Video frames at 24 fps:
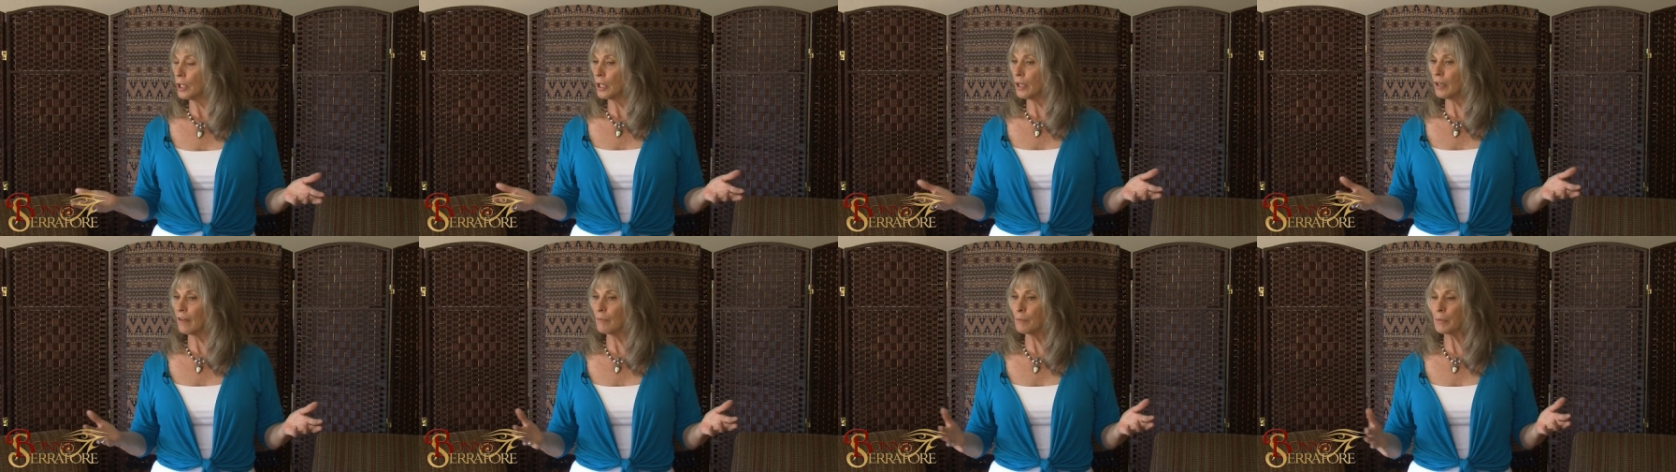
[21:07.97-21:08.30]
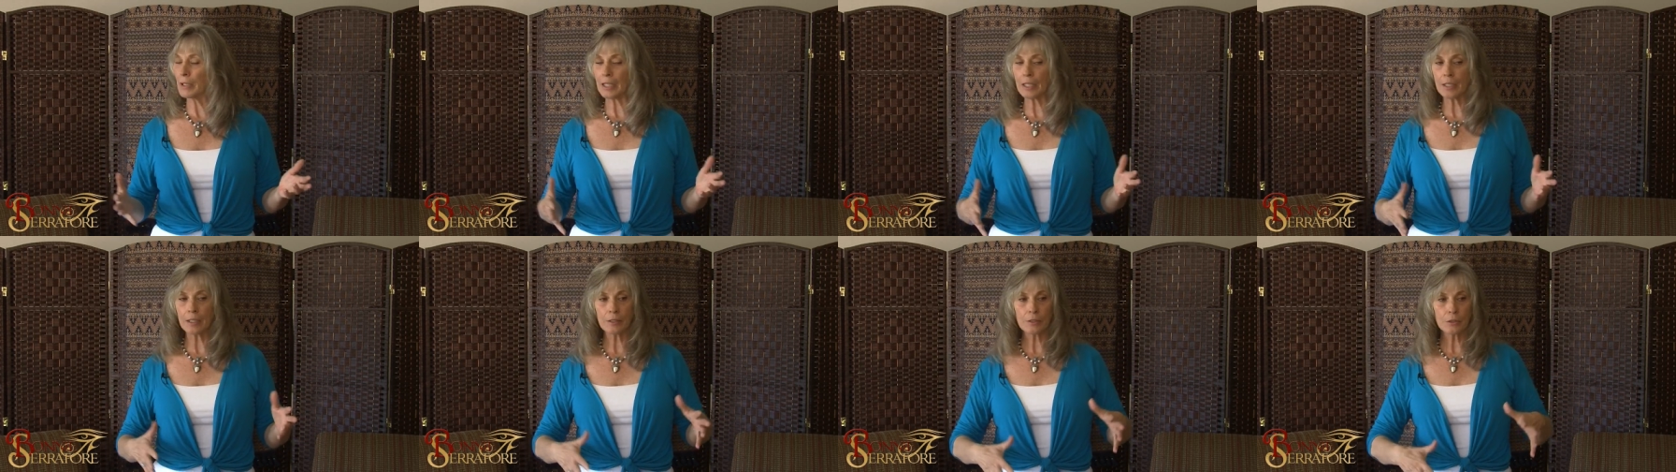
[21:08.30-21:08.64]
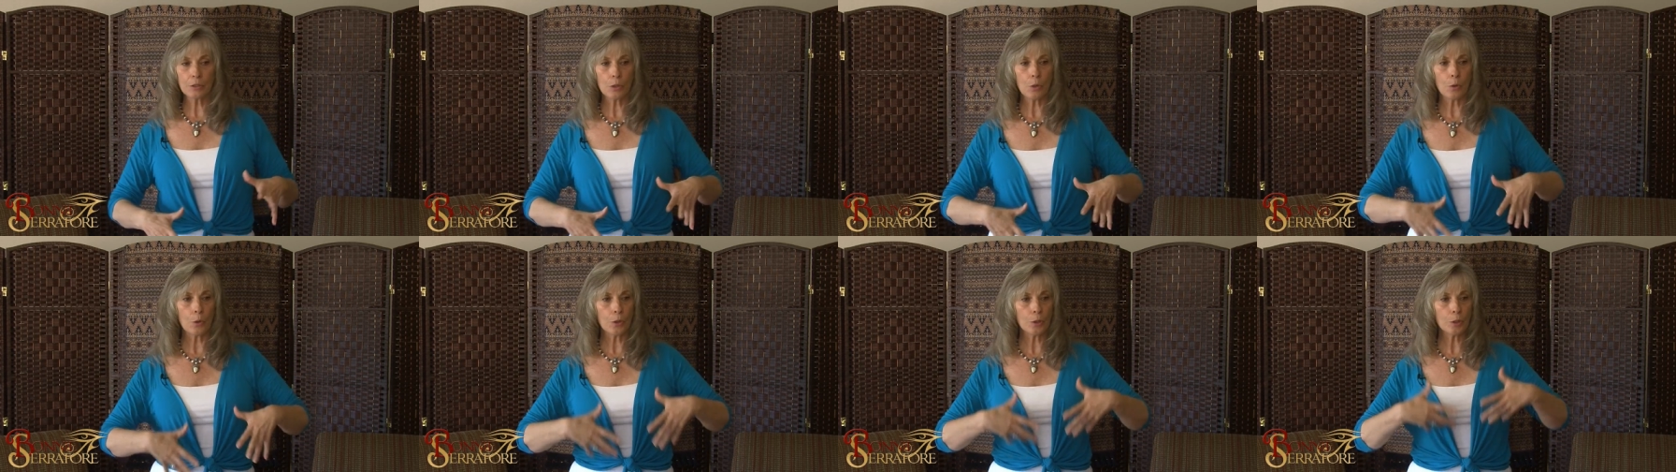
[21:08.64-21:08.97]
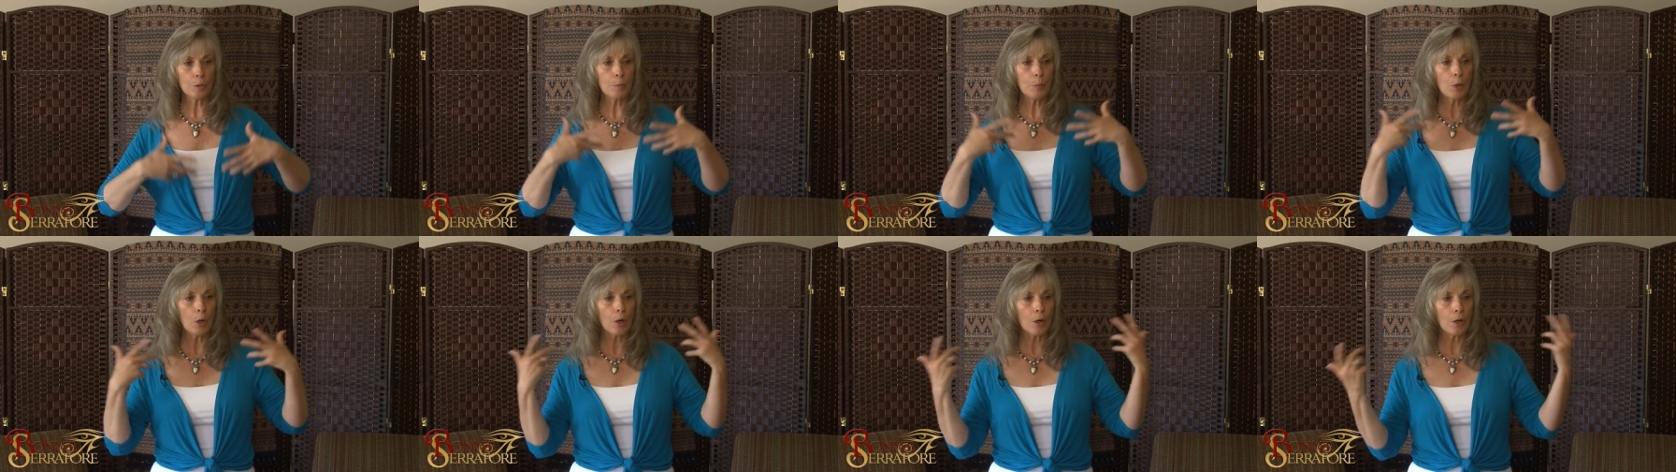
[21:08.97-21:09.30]
of being torn
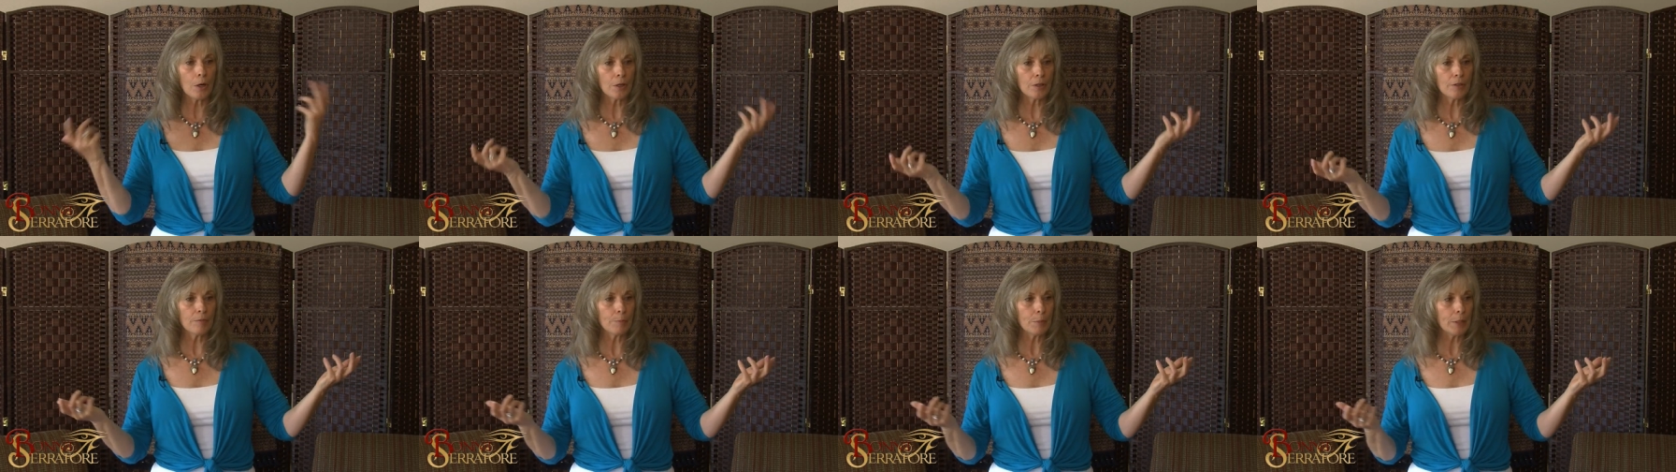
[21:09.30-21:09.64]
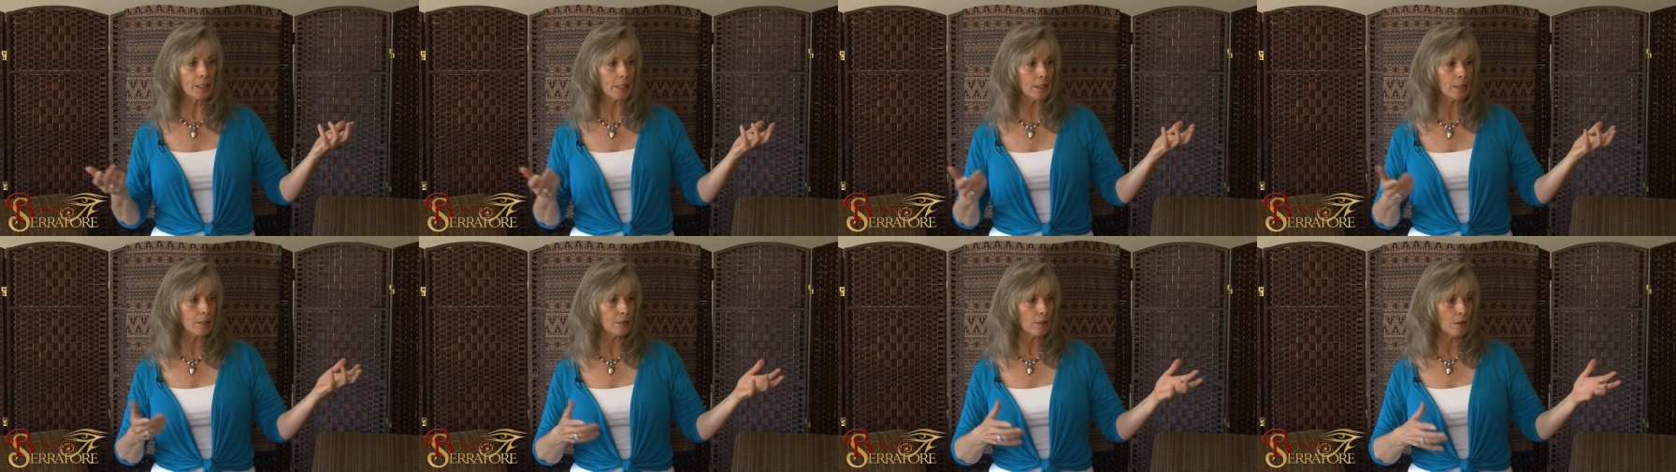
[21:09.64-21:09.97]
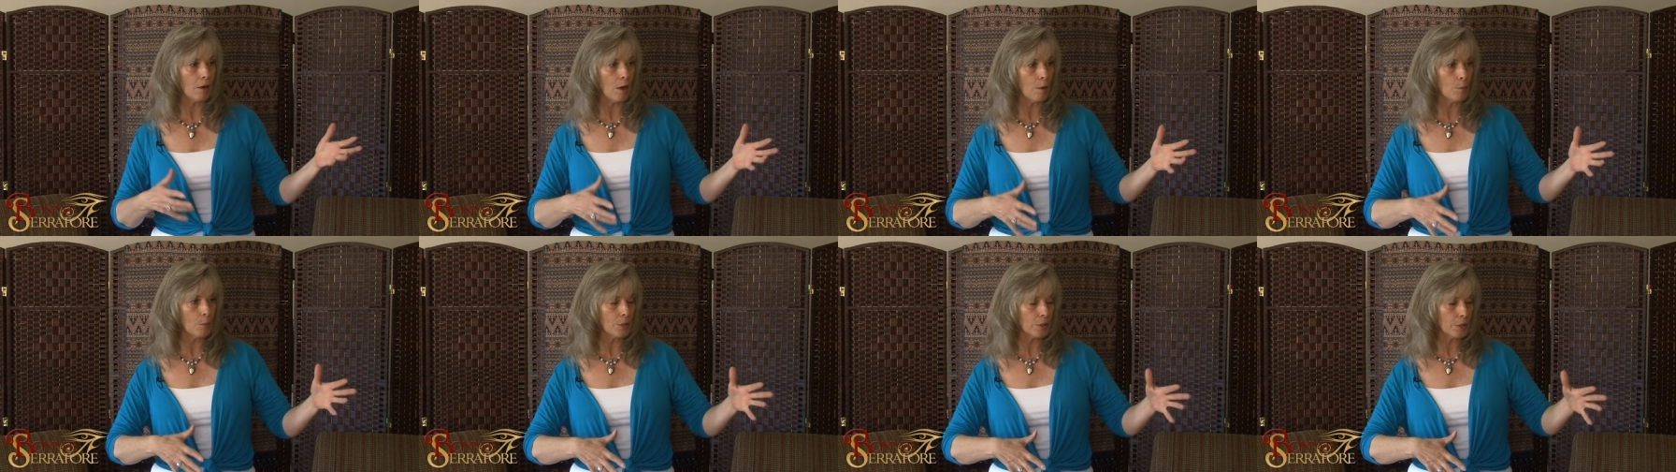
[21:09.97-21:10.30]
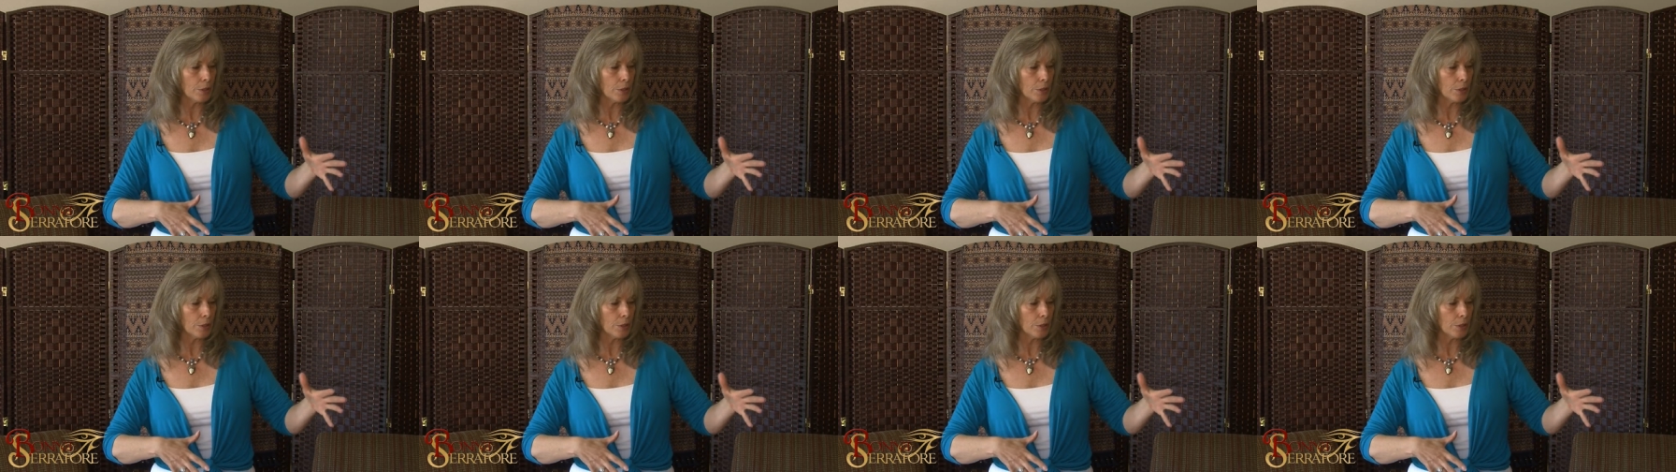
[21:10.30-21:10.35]
apart, of being, um,